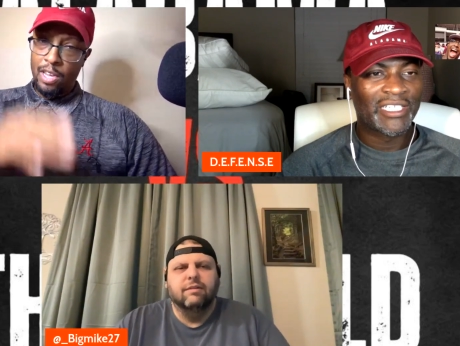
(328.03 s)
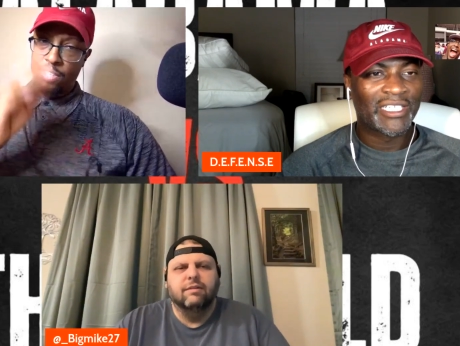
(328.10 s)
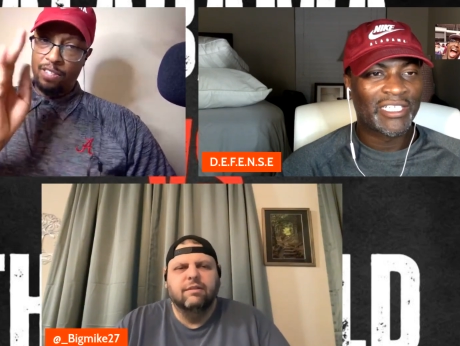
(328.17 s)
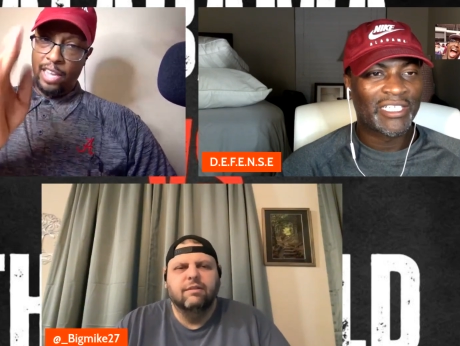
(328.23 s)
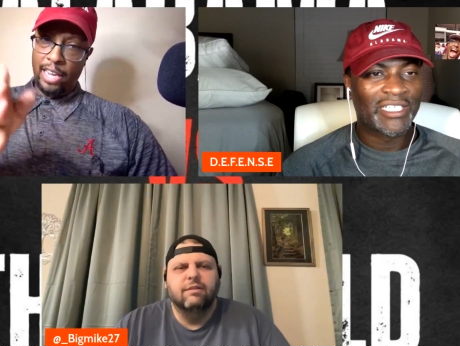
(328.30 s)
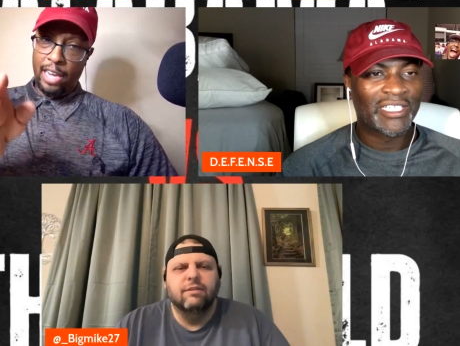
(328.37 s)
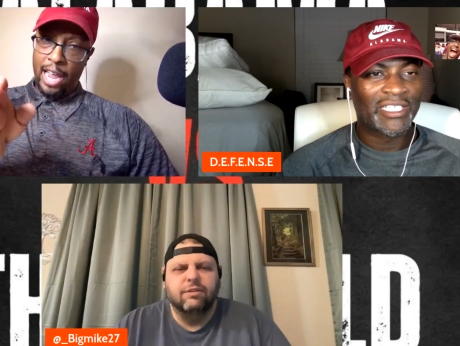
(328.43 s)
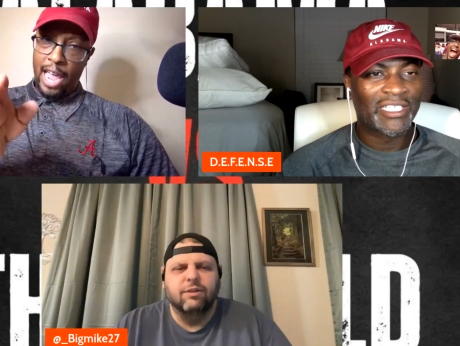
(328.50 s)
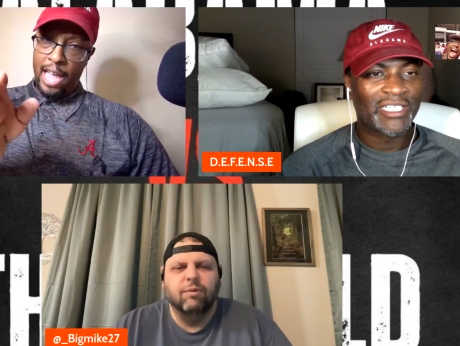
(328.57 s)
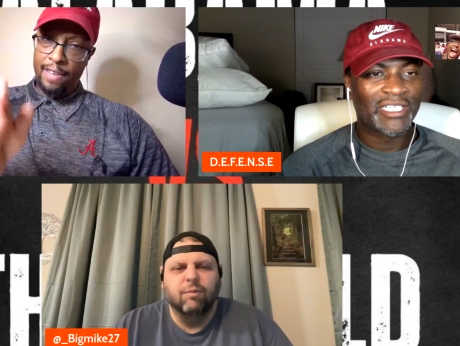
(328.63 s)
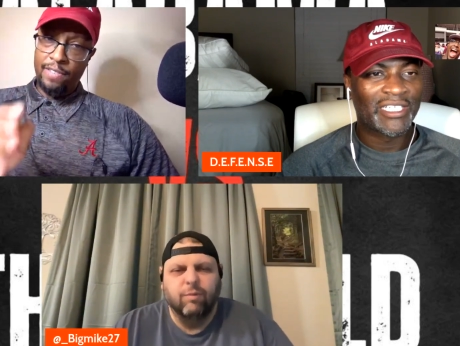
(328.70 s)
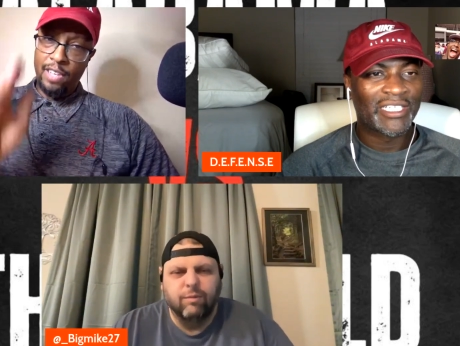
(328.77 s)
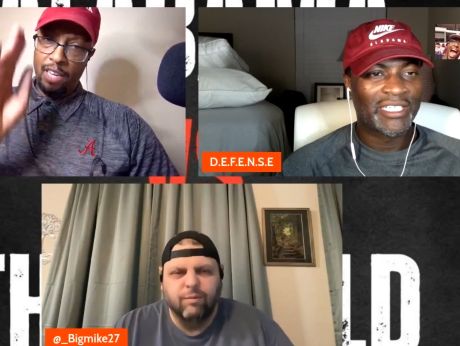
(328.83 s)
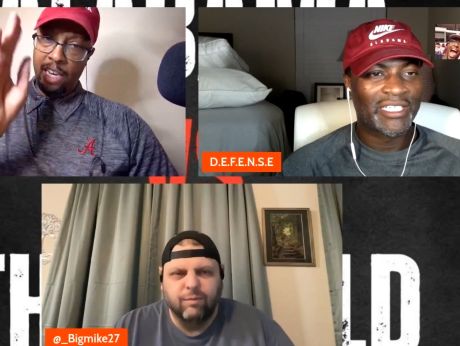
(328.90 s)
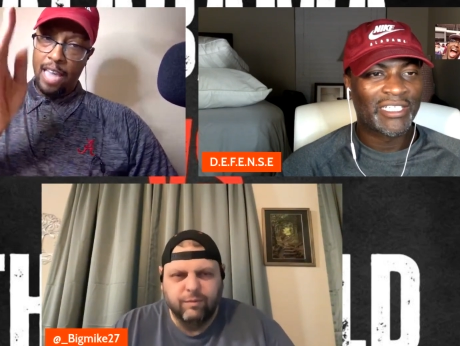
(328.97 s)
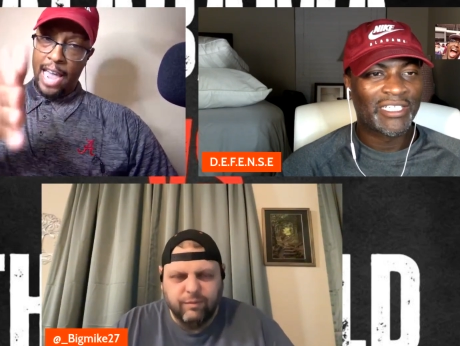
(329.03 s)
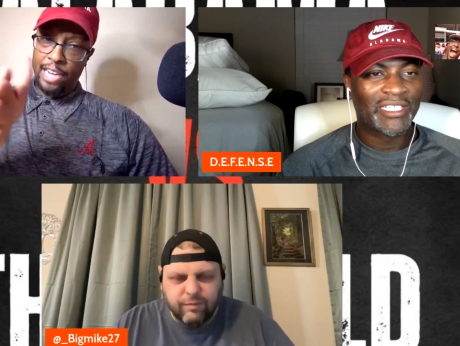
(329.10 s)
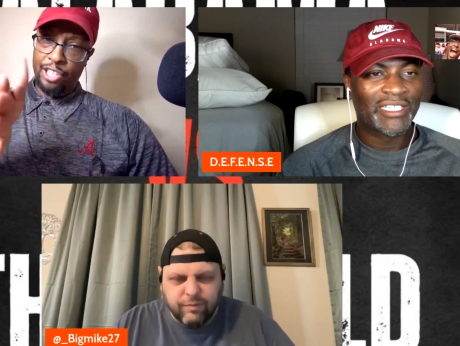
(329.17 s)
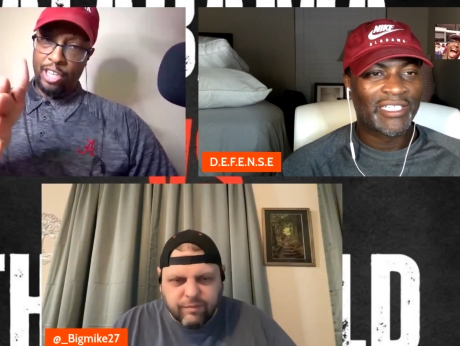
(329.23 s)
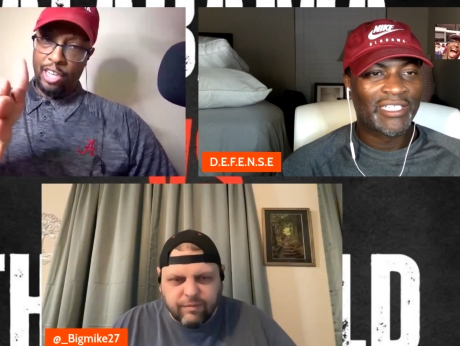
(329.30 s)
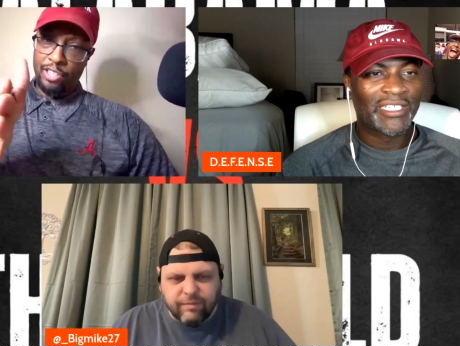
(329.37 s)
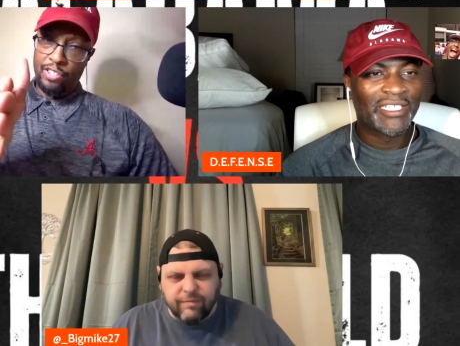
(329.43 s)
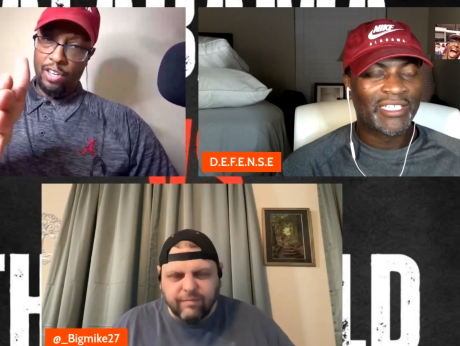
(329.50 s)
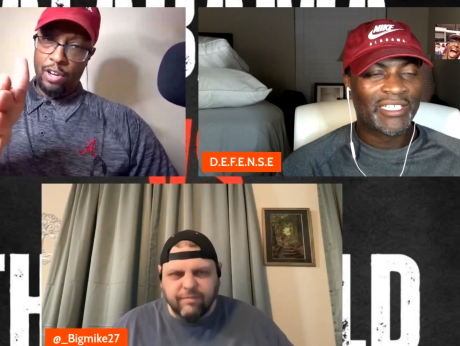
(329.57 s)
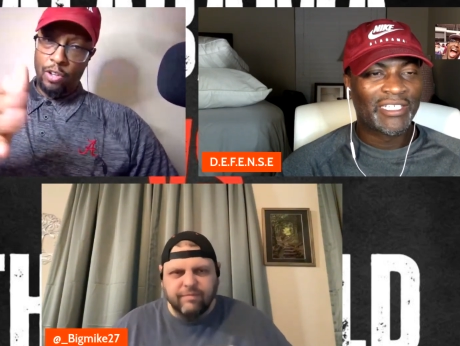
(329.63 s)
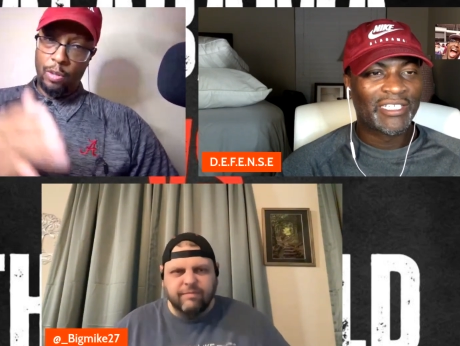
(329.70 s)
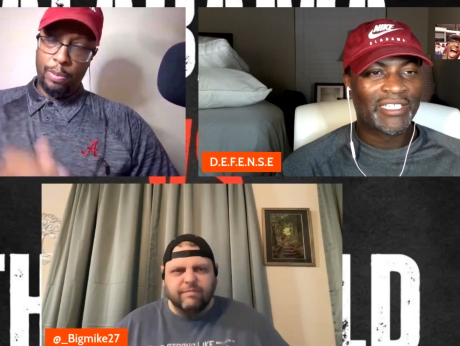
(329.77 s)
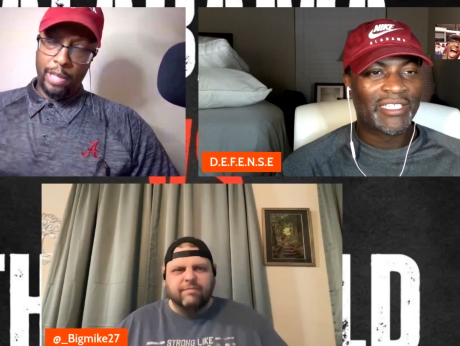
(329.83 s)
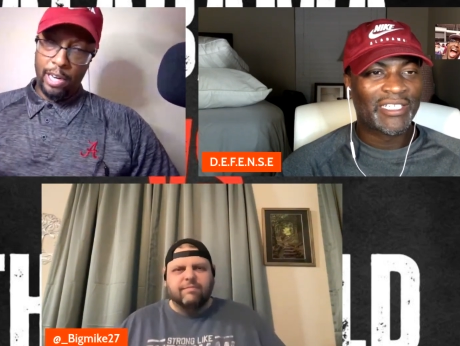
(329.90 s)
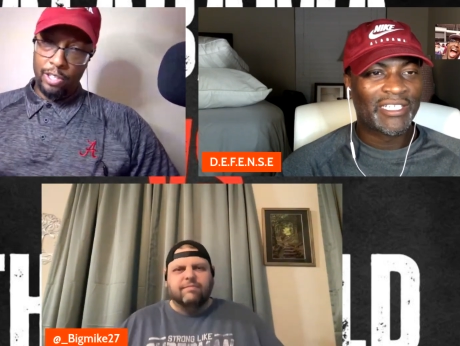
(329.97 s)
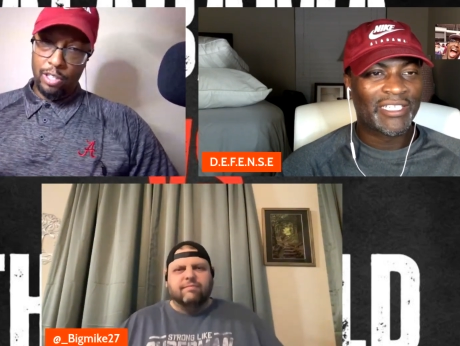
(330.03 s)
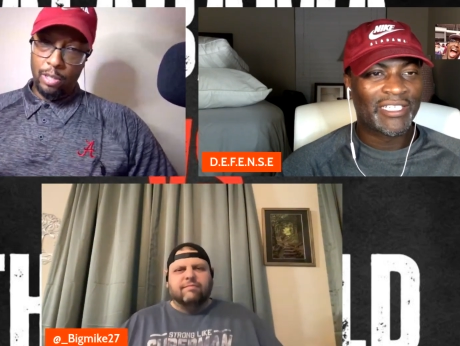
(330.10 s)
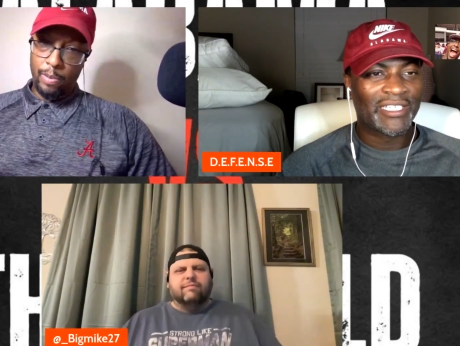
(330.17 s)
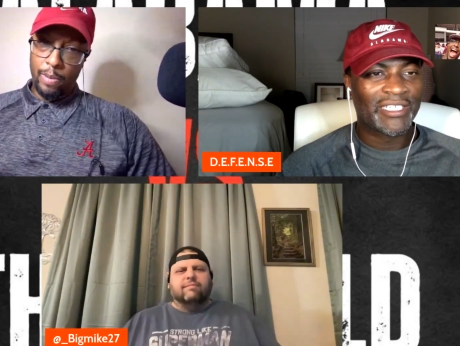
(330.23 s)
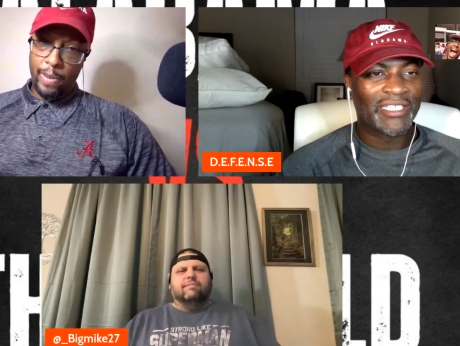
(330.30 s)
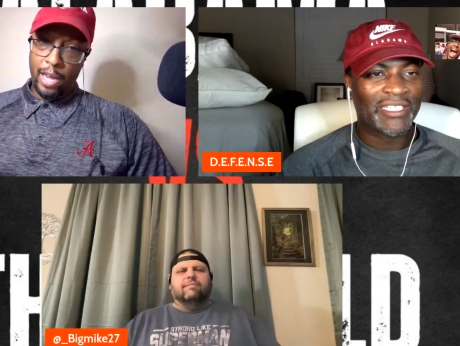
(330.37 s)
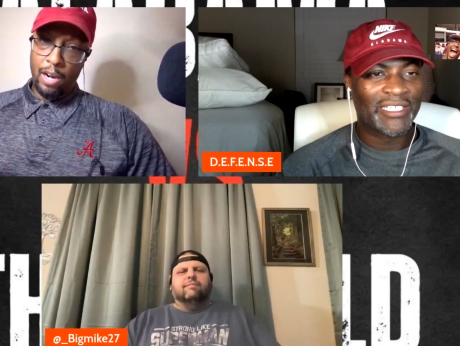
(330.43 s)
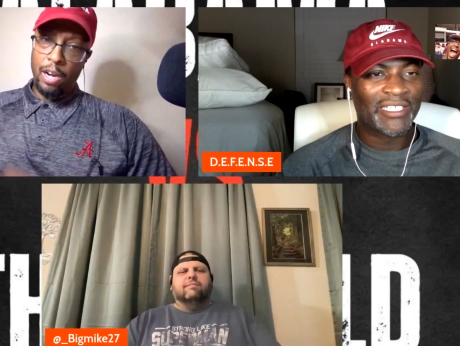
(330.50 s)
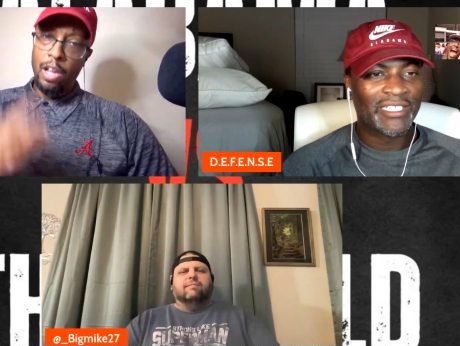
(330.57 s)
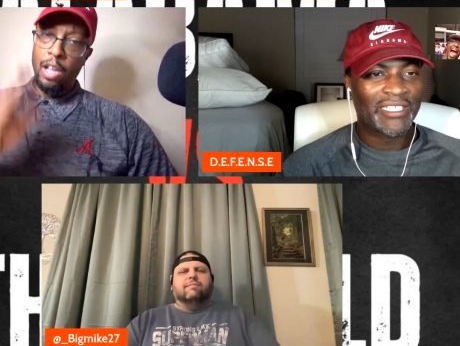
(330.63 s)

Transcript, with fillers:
Speaker 1: Second so, half, he actually gets to know the players a little bit better.